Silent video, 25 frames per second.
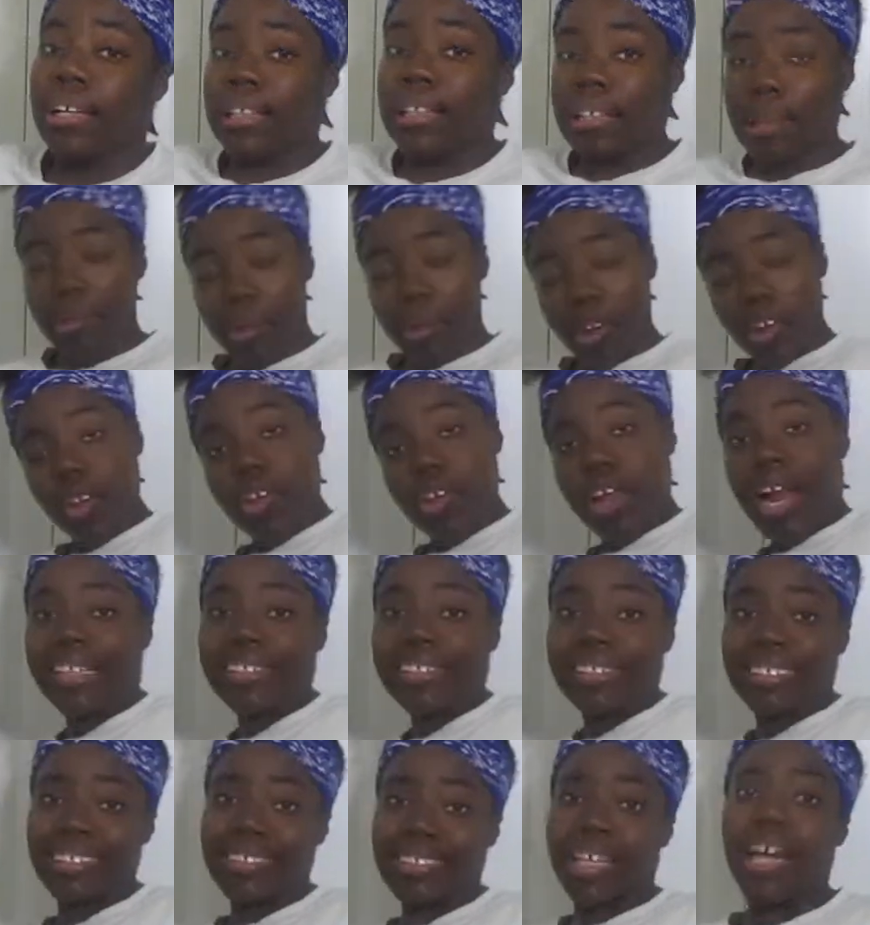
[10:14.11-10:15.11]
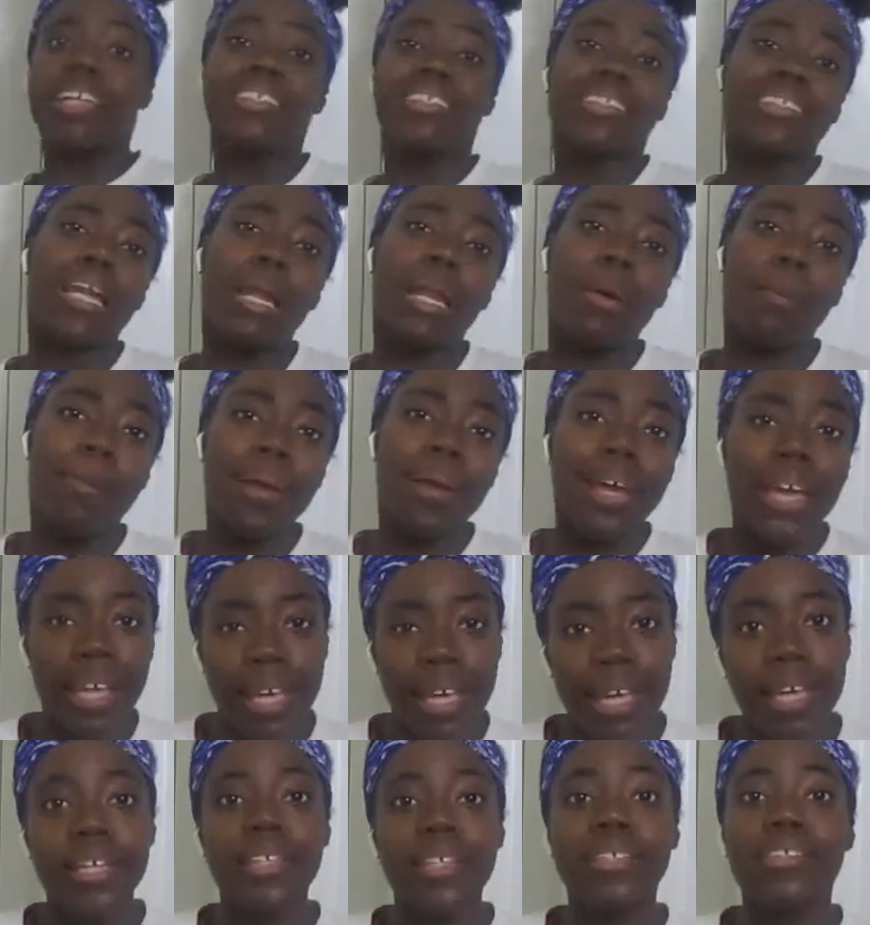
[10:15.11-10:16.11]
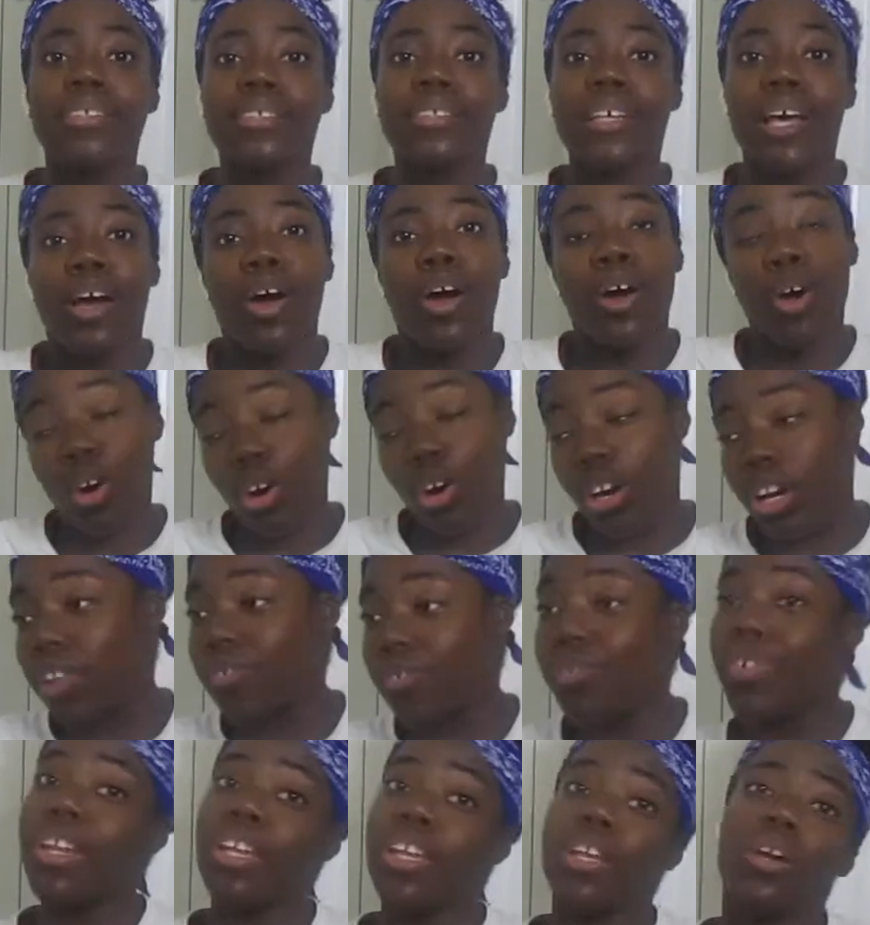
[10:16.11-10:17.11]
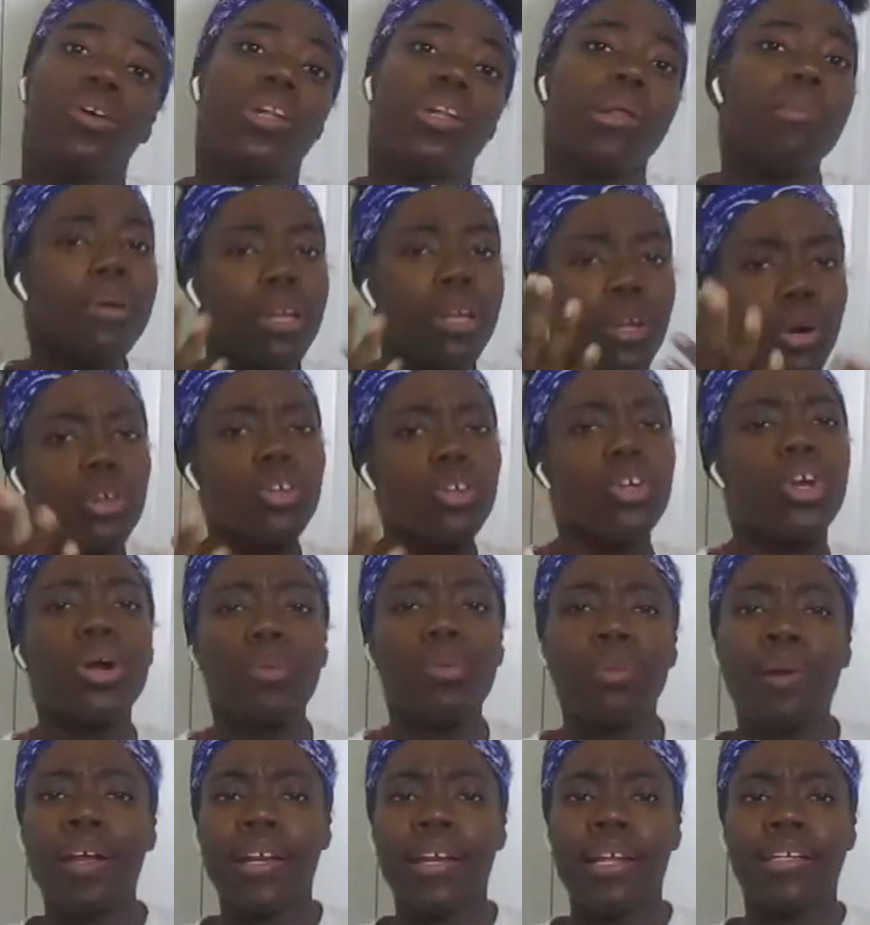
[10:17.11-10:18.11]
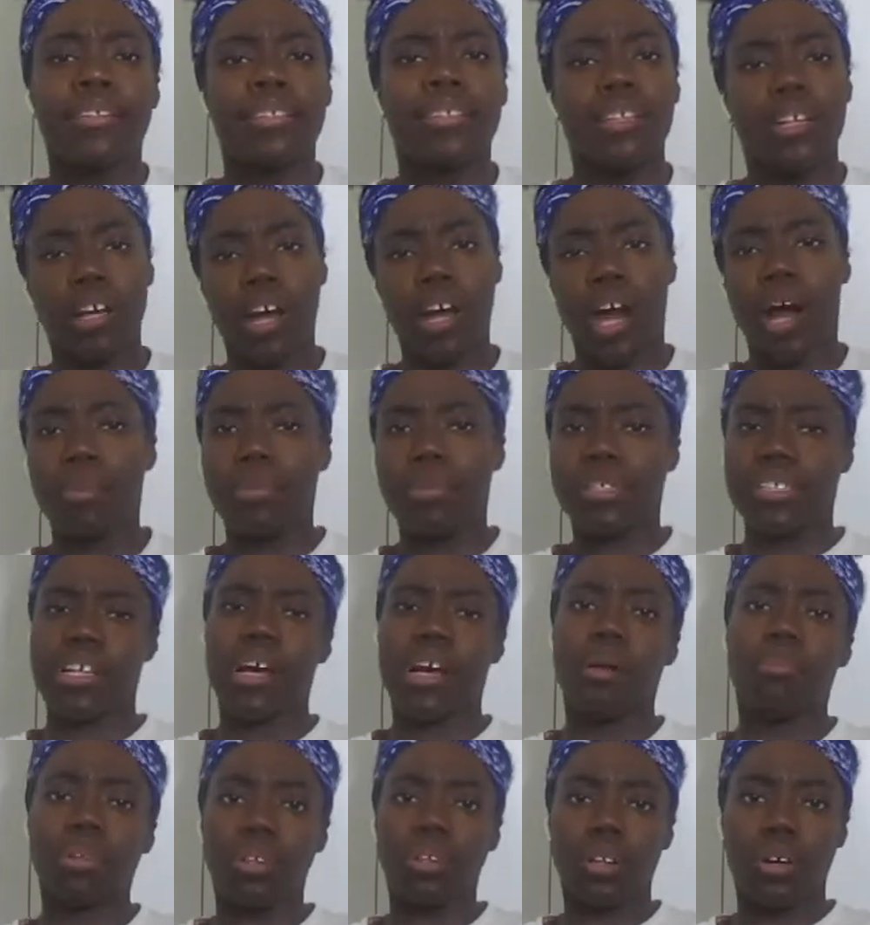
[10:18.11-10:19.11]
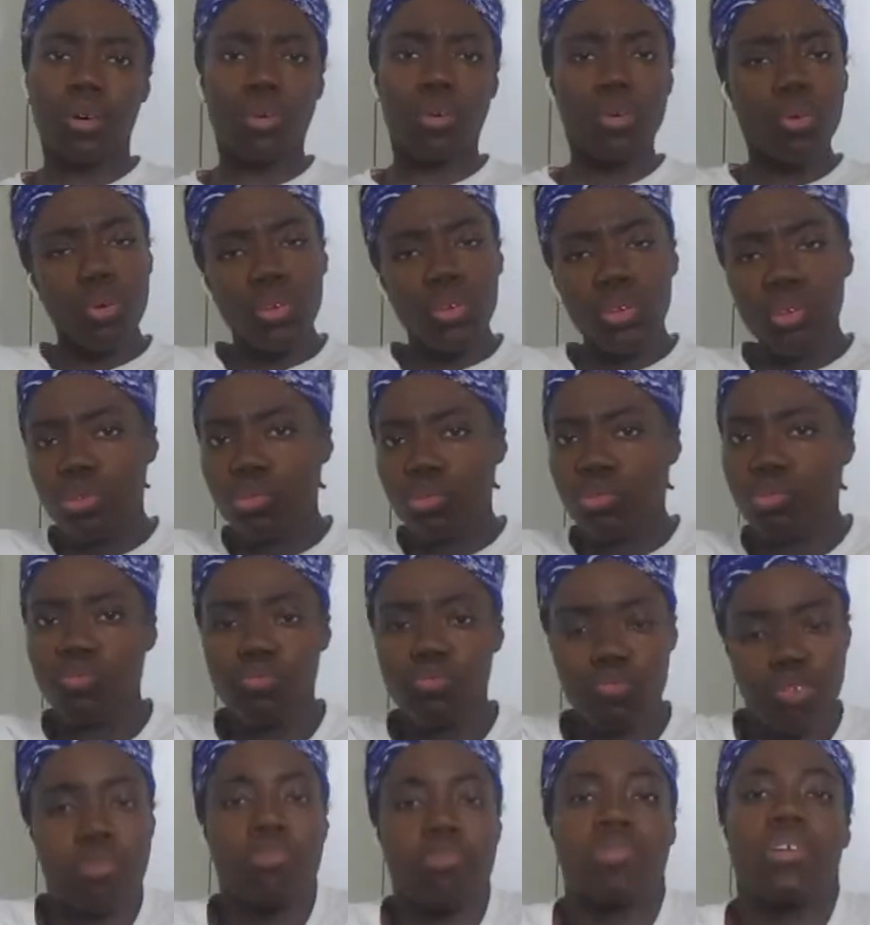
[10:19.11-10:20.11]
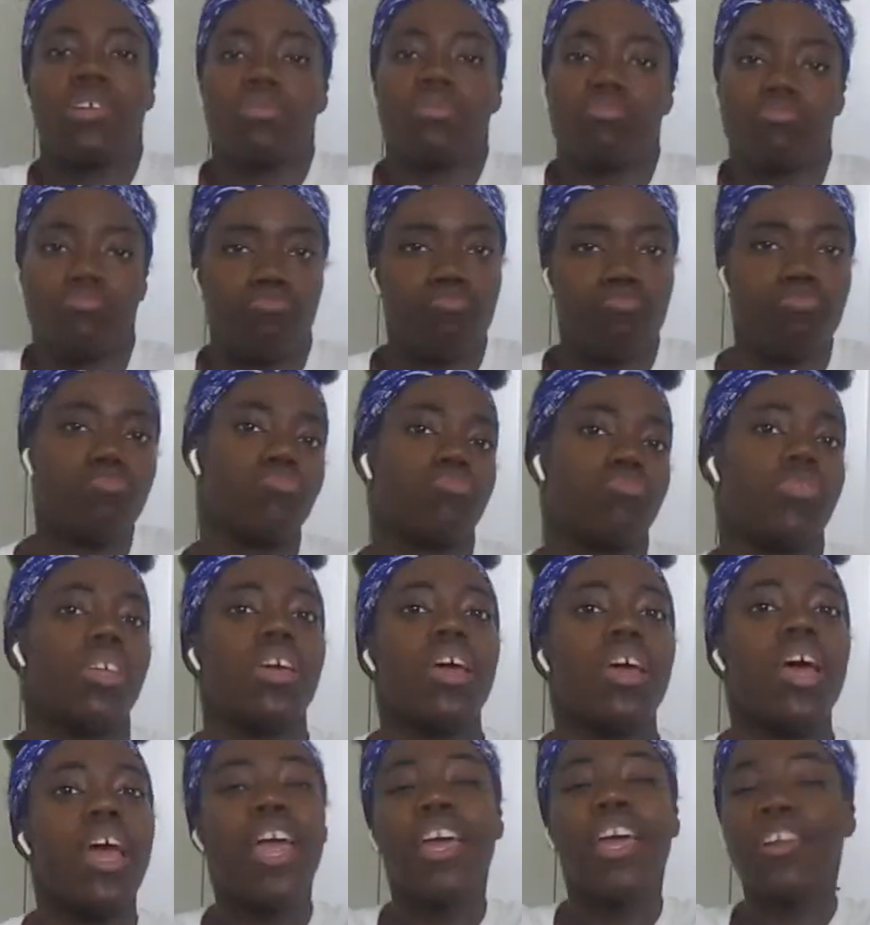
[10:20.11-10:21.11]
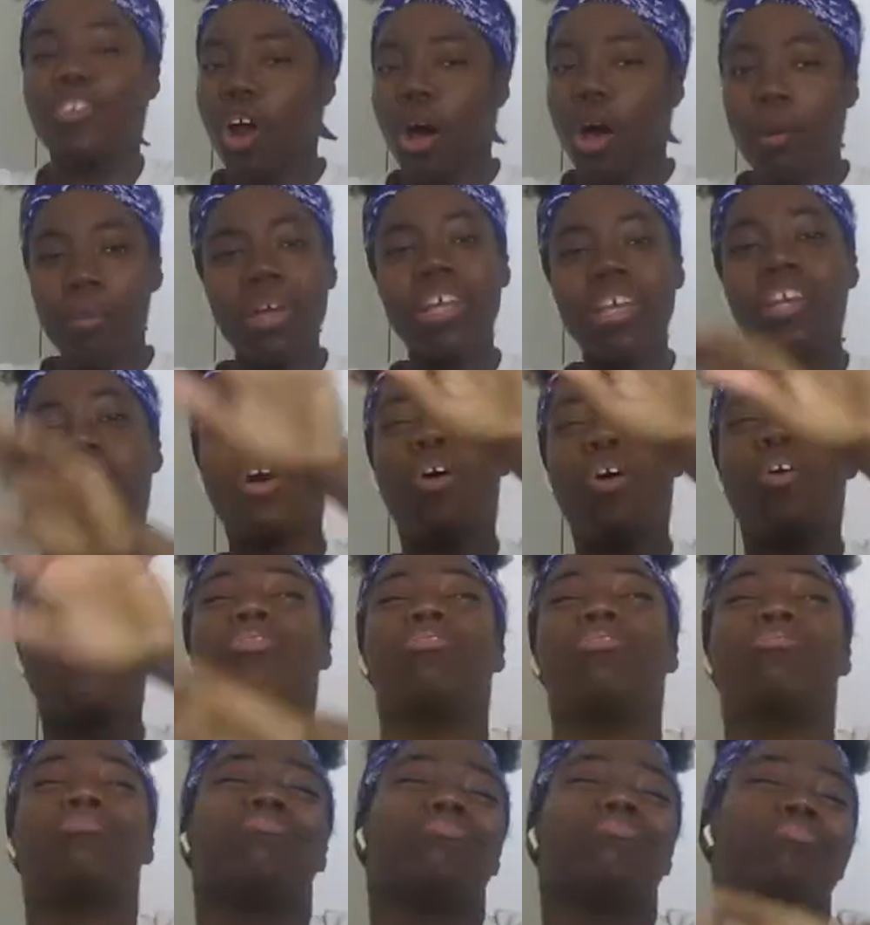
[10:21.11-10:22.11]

Let me know you guys' thoughts and opinions on this video. Let me know your ratings in the comments down below. Who you feel me? And don't be no...